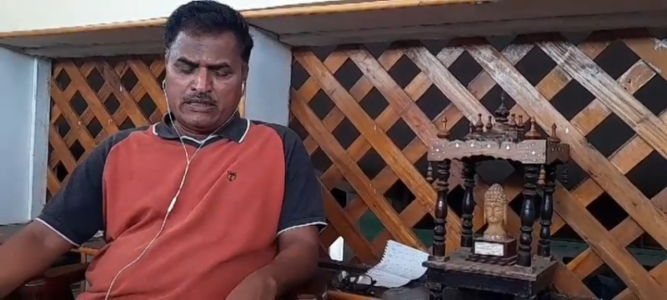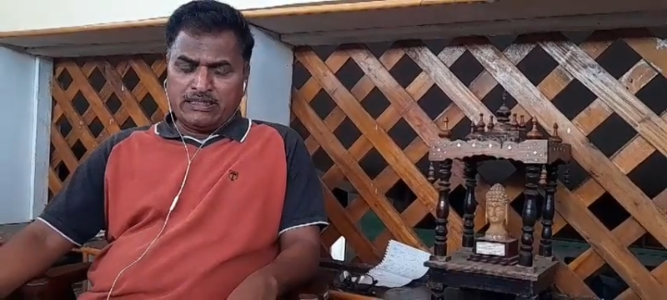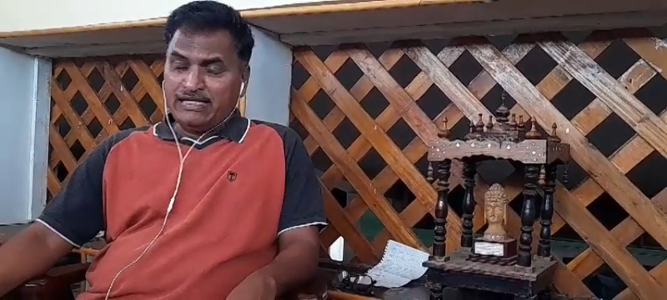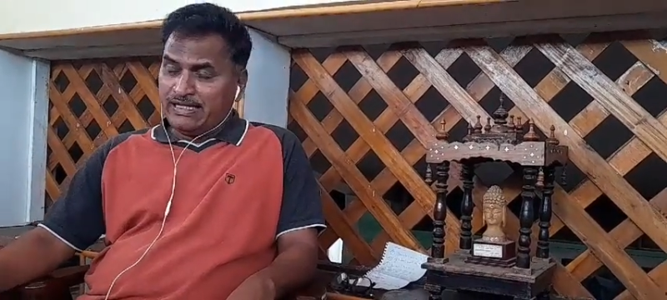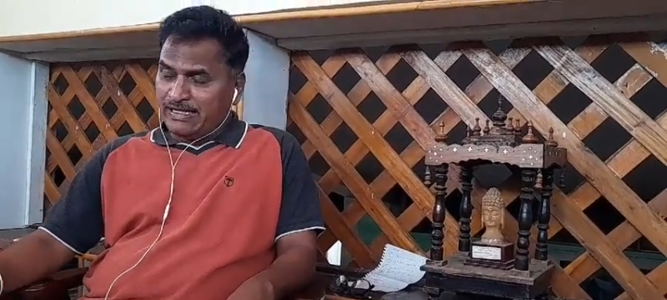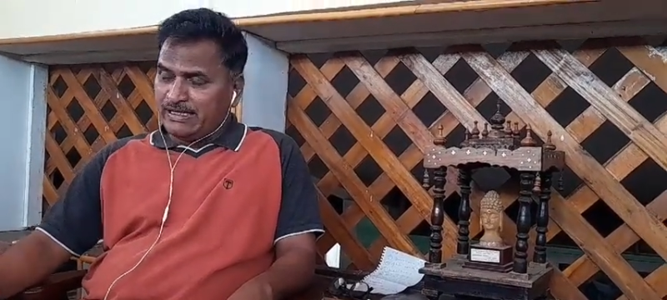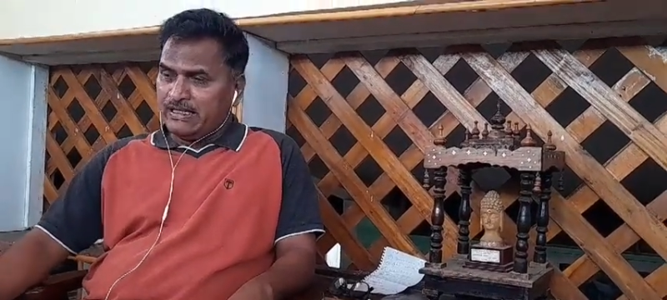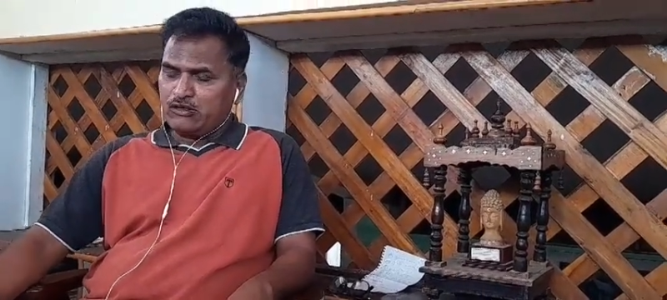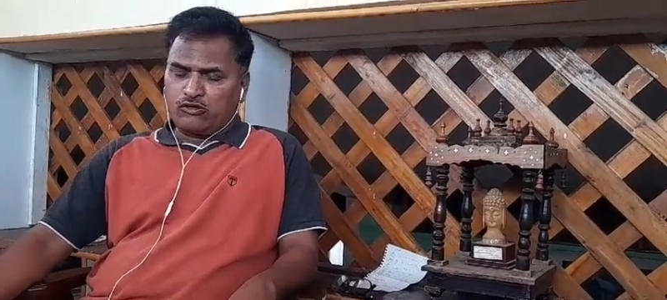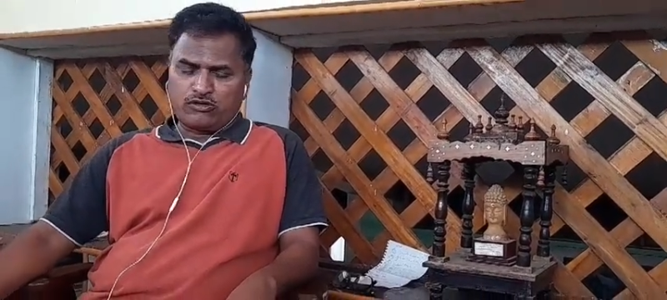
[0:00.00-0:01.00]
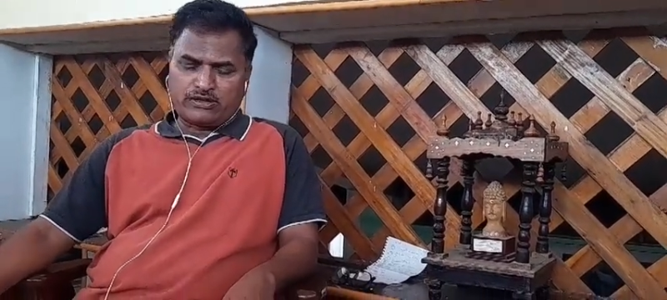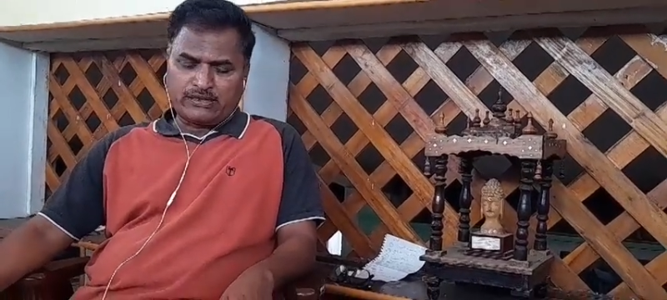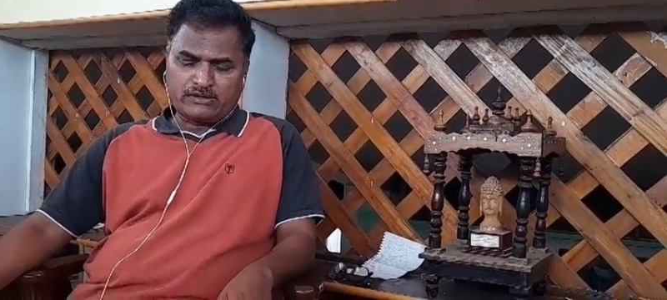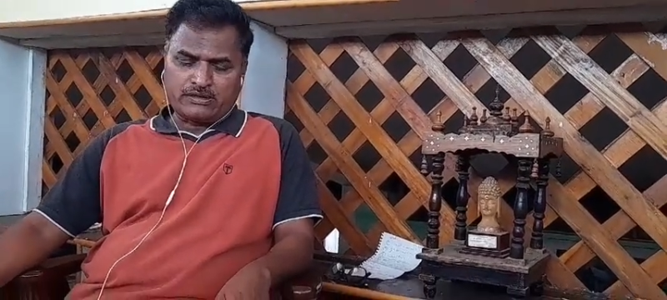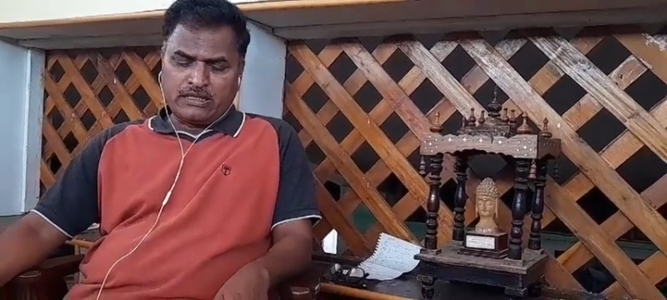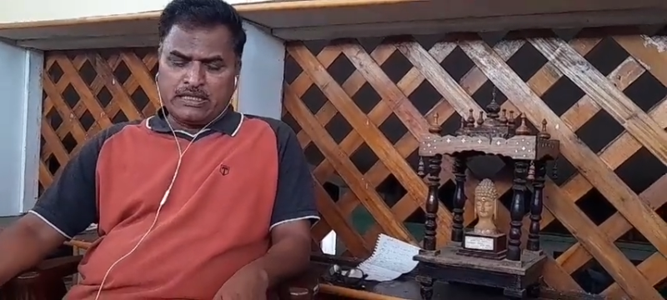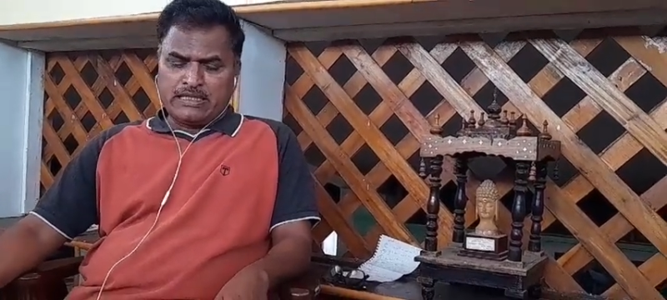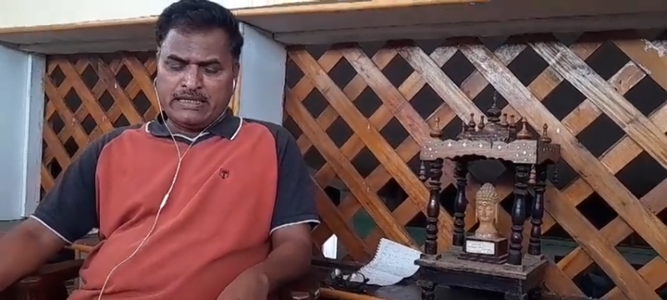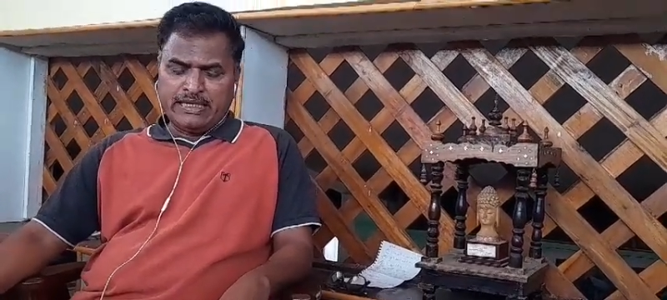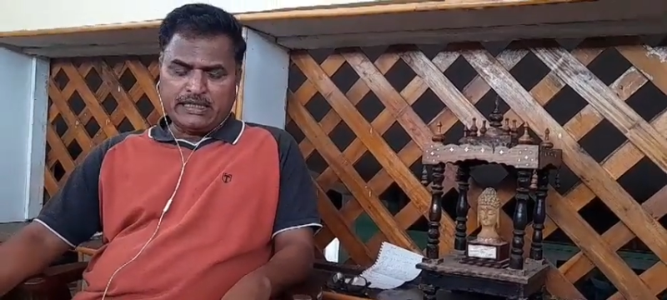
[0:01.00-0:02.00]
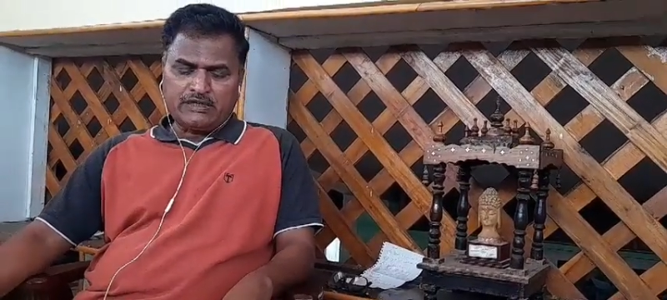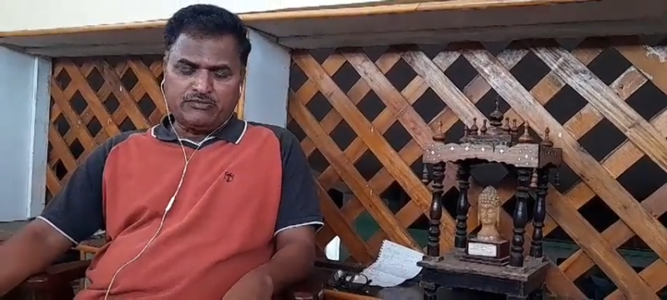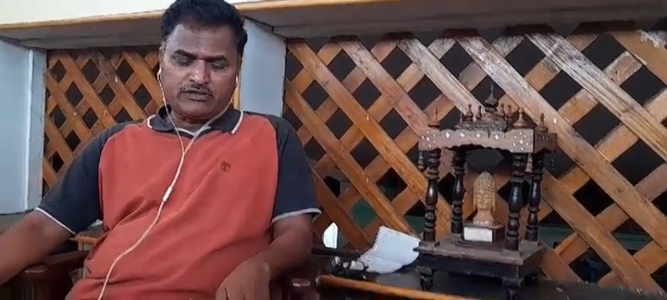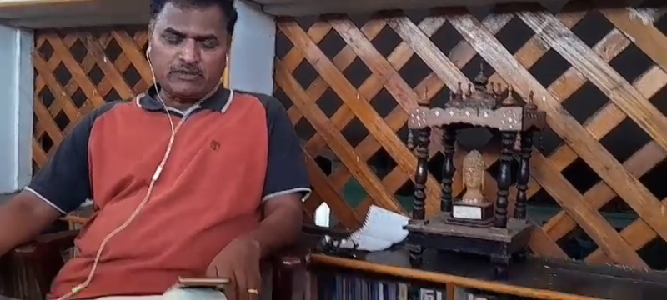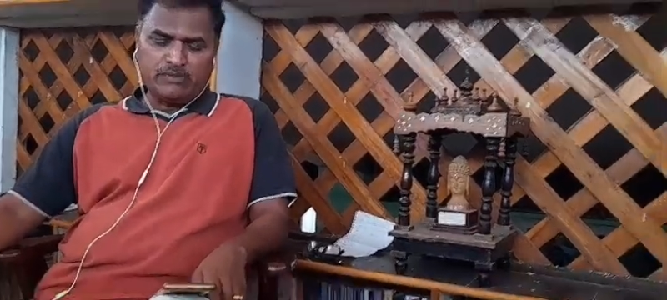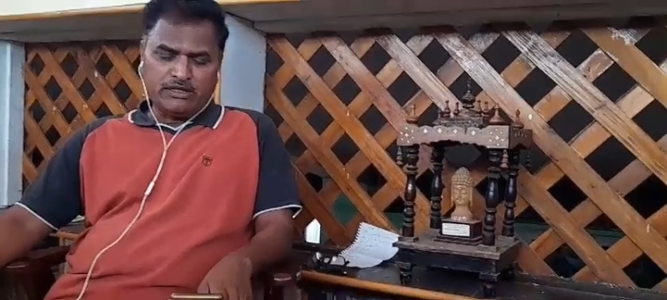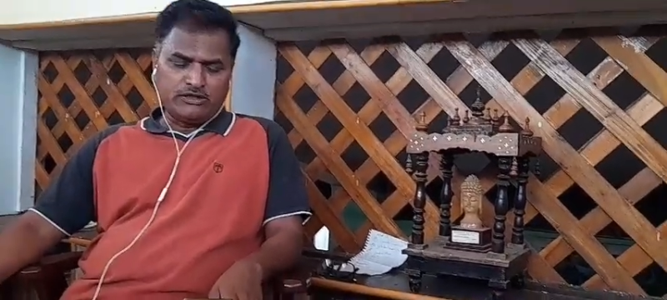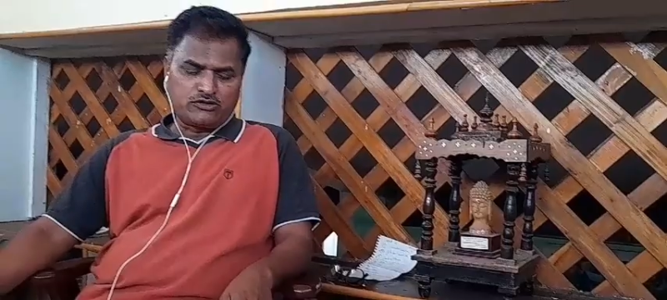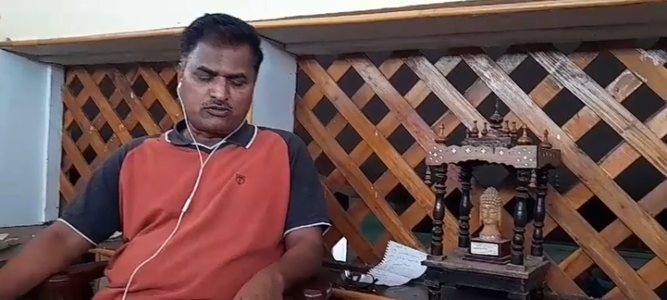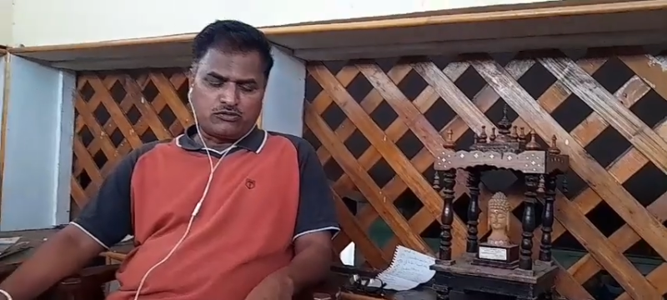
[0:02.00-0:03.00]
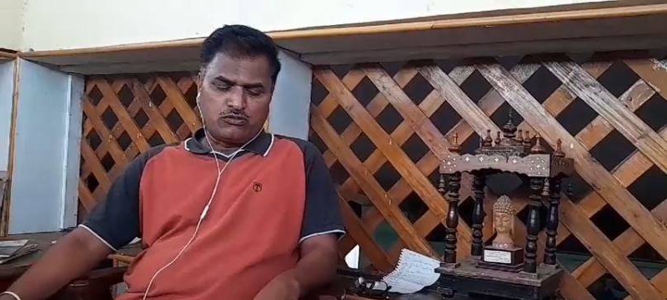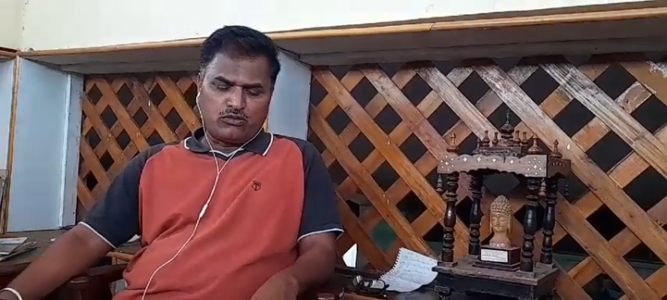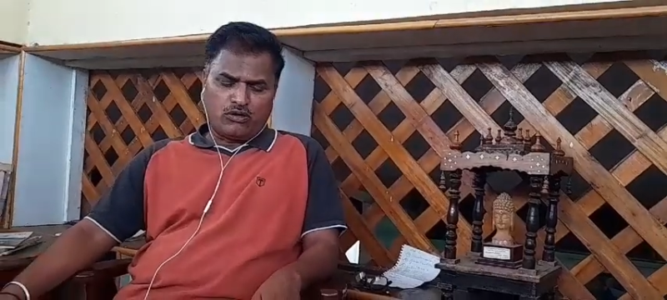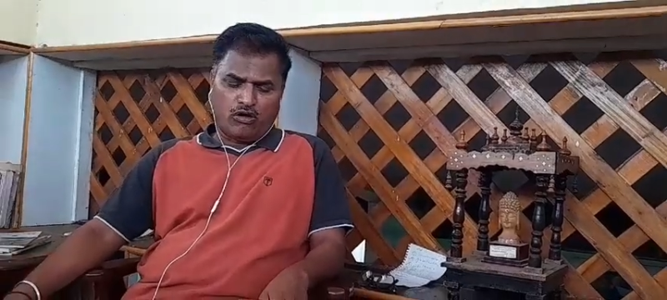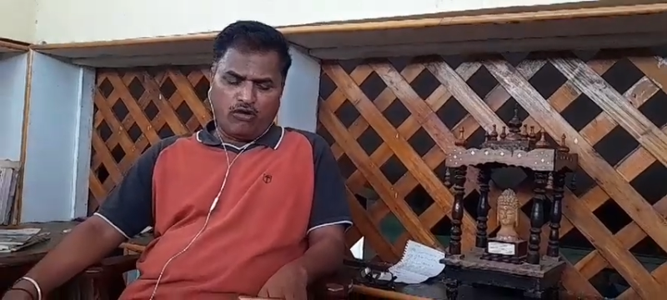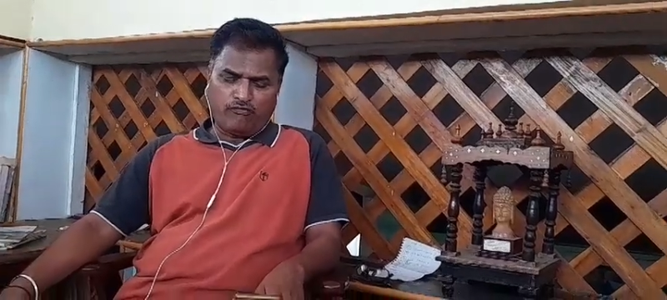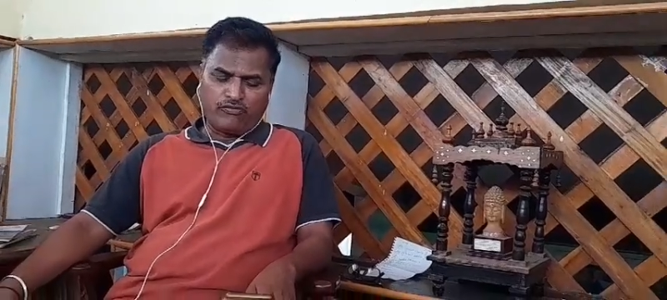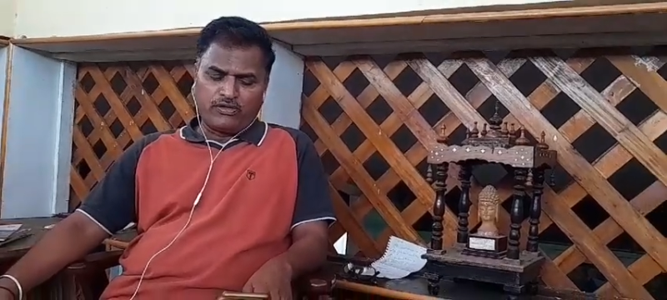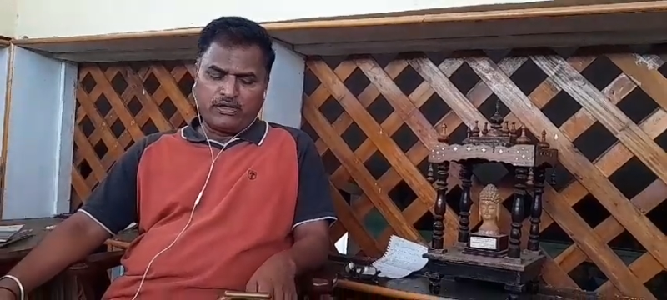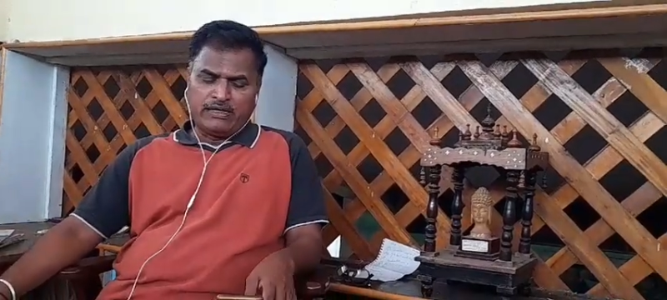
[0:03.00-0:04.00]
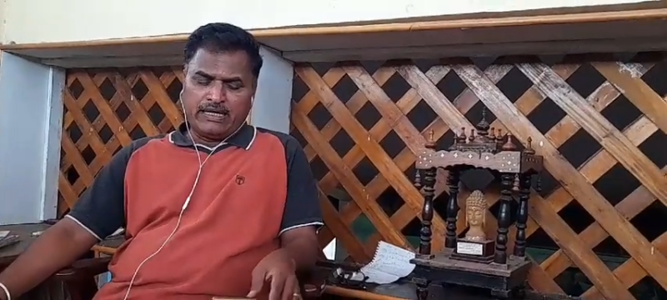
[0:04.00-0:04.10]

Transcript: nativism is to offer